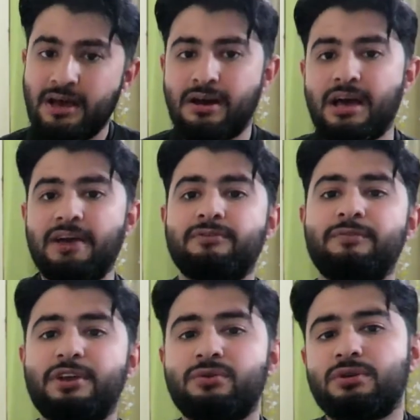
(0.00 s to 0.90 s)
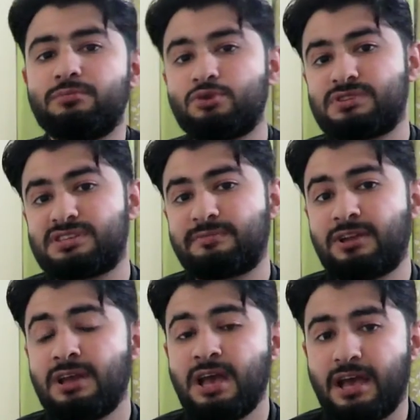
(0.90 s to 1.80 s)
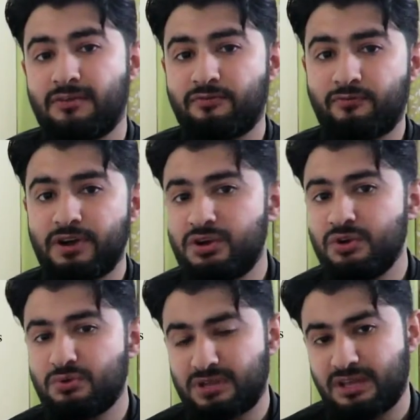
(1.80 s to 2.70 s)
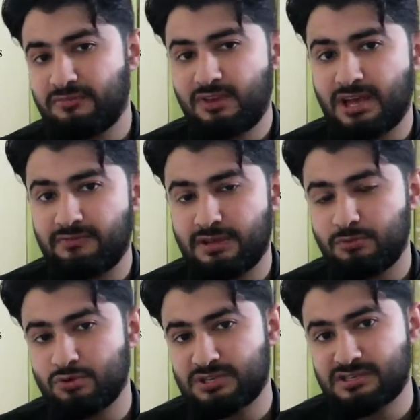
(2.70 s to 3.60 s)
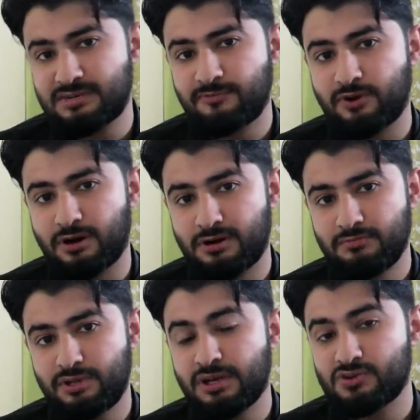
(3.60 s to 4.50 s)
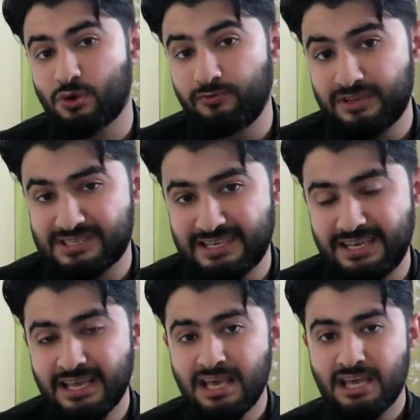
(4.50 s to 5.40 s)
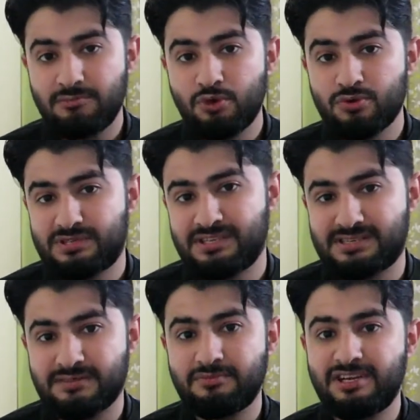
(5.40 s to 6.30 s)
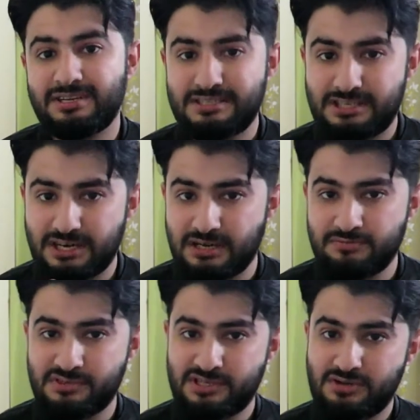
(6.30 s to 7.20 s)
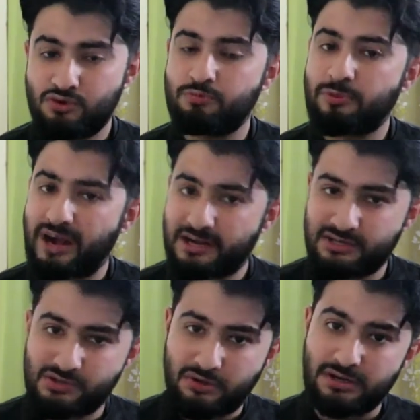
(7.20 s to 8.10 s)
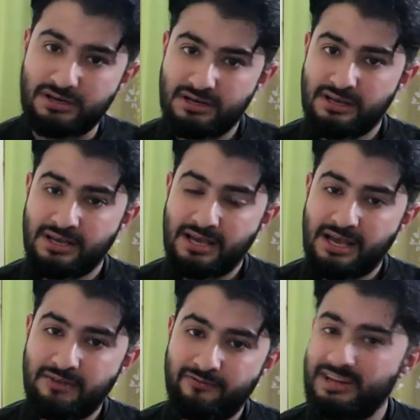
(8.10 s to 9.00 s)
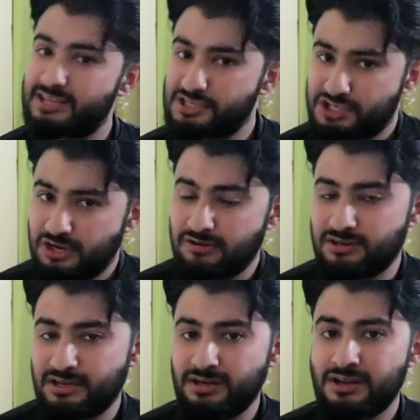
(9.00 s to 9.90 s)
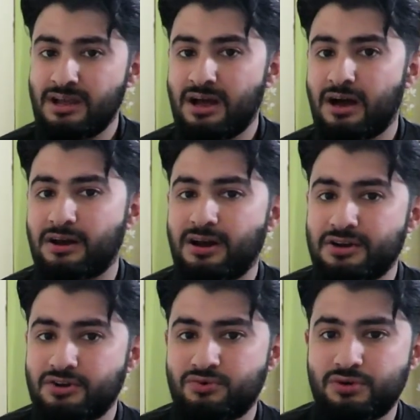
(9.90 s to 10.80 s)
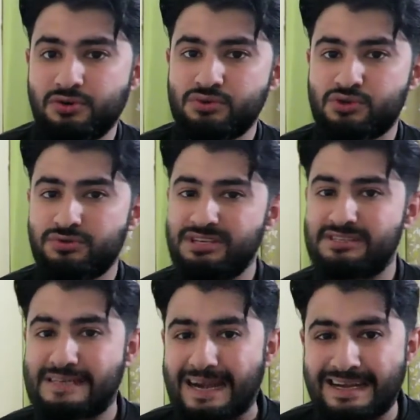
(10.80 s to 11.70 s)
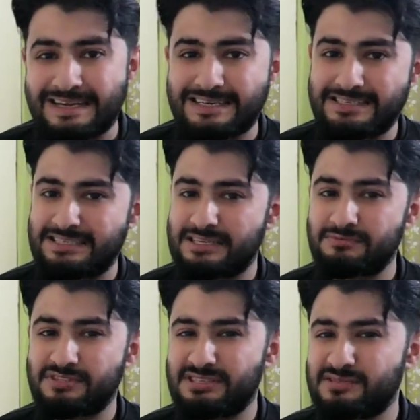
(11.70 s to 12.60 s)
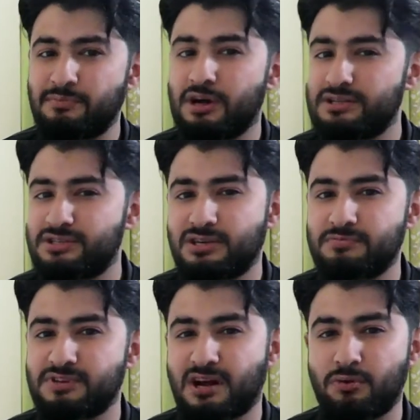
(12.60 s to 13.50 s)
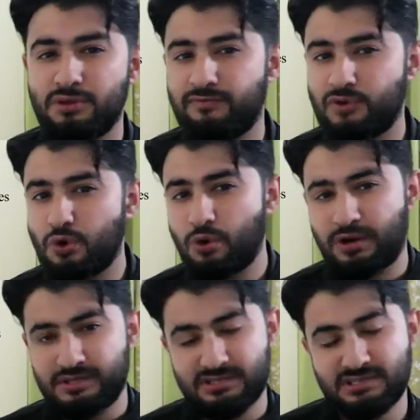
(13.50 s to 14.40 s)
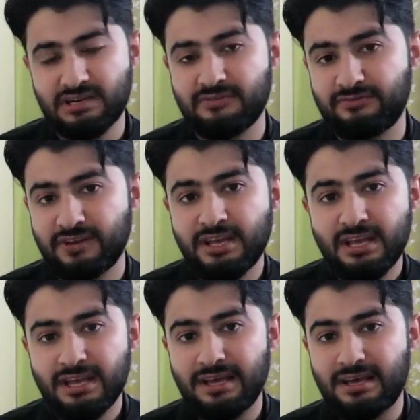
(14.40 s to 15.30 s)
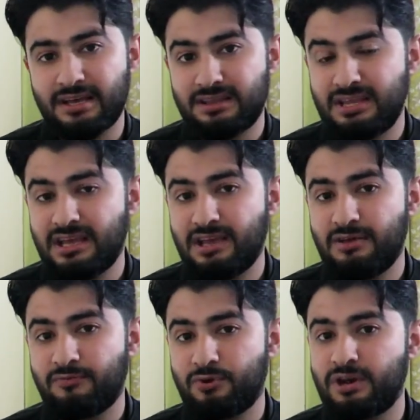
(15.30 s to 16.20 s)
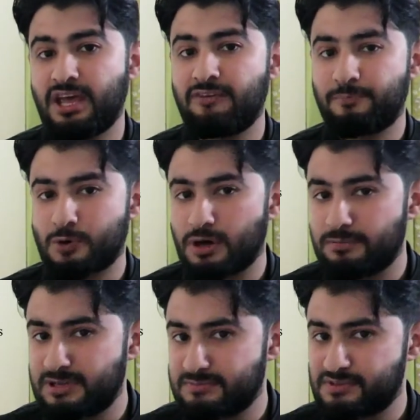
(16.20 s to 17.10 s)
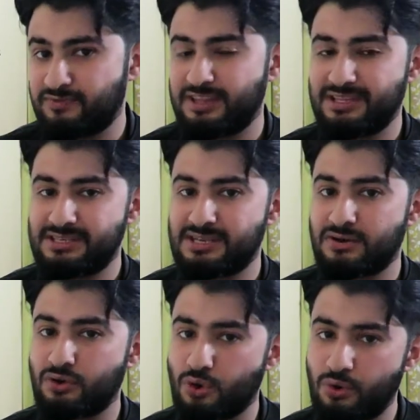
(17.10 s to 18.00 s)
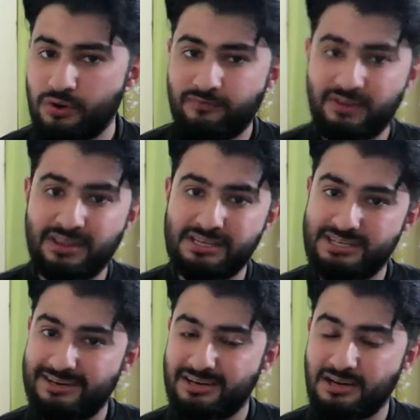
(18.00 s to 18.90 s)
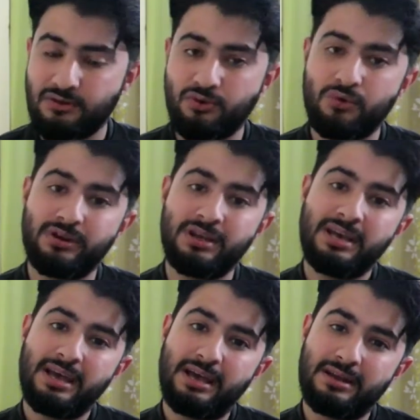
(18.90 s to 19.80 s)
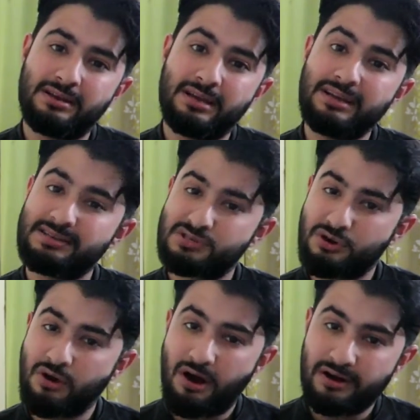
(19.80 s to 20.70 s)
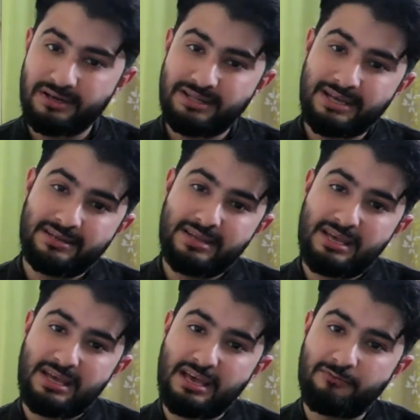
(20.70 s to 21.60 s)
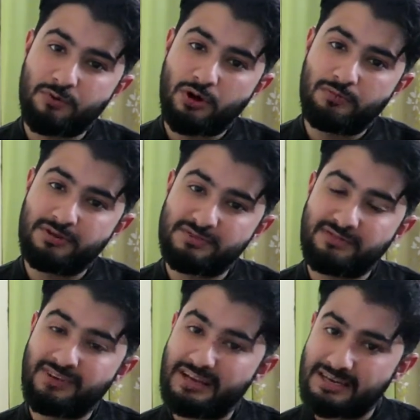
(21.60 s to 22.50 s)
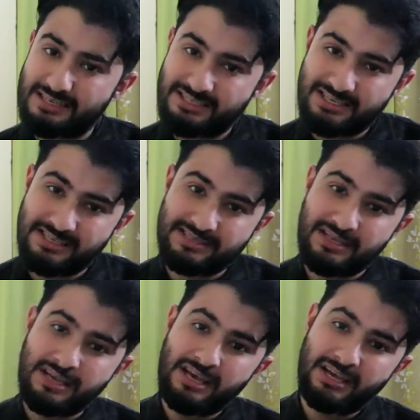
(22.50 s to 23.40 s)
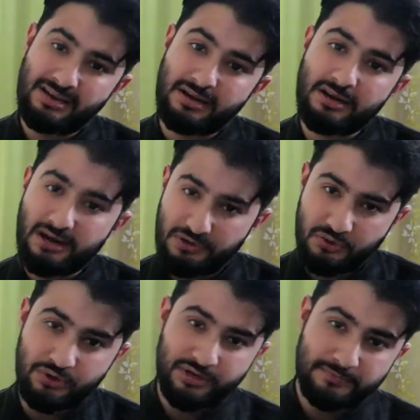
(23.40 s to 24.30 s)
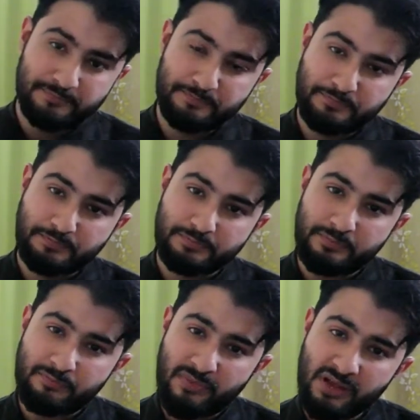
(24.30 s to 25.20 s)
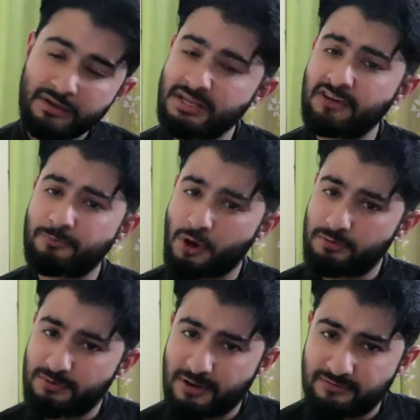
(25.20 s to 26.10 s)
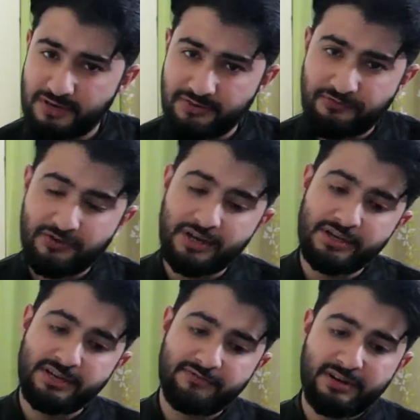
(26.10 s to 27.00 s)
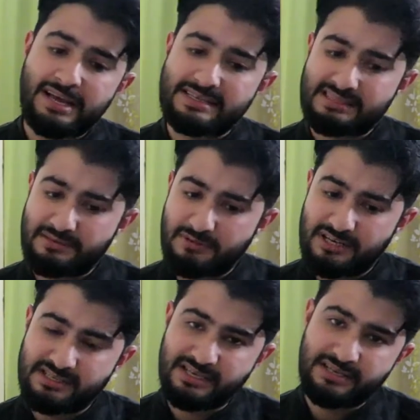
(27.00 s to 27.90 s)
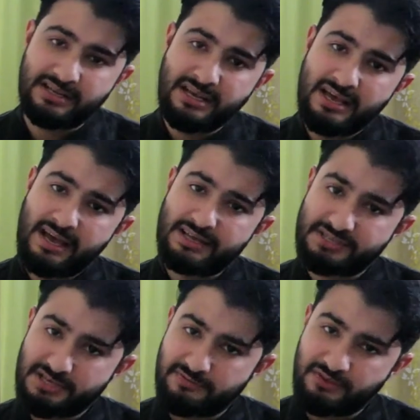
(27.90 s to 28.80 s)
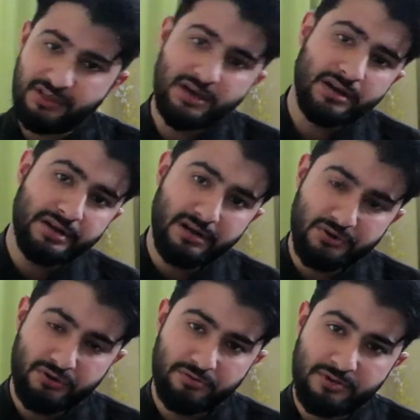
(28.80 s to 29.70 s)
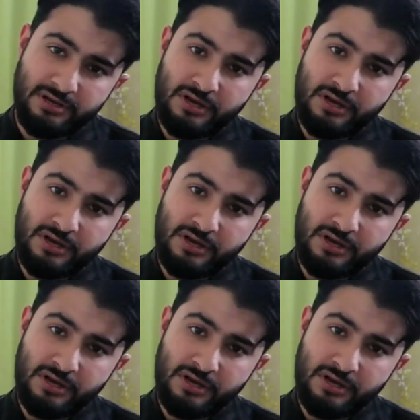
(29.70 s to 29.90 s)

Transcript: have a very good immune system. And what do you think we have the immune system for? Because obviously immune system need germs to practice on, and when the children are not introduced to these rendered germs, these small germs around the floor and stuff, they would have problems when these are grown, when the children are grown. And it is recorded that they have problems of allergies in adulthood, and they have problem of different asthmas and stuff in their adulthood.